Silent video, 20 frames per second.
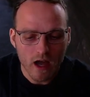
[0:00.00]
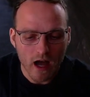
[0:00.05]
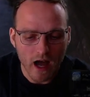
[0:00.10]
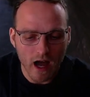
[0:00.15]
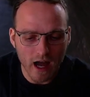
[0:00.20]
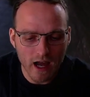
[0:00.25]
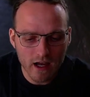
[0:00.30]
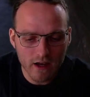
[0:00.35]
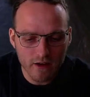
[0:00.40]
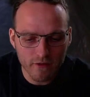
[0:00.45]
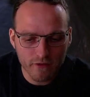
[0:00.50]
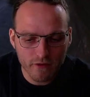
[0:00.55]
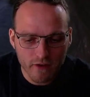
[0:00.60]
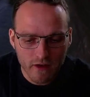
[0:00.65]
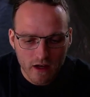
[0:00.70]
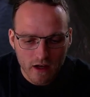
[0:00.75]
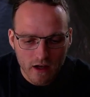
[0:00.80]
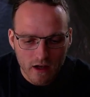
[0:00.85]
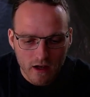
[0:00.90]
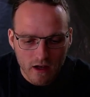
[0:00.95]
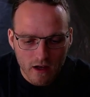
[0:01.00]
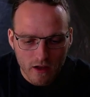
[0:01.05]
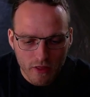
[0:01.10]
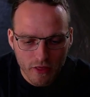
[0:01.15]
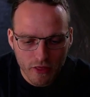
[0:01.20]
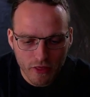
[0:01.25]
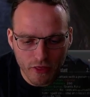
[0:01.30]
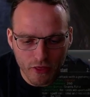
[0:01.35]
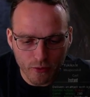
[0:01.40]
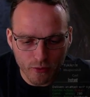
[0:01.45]
I have
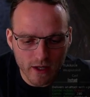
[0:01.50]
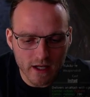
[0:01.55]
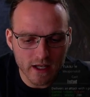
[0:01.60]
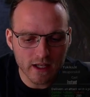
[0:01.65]
3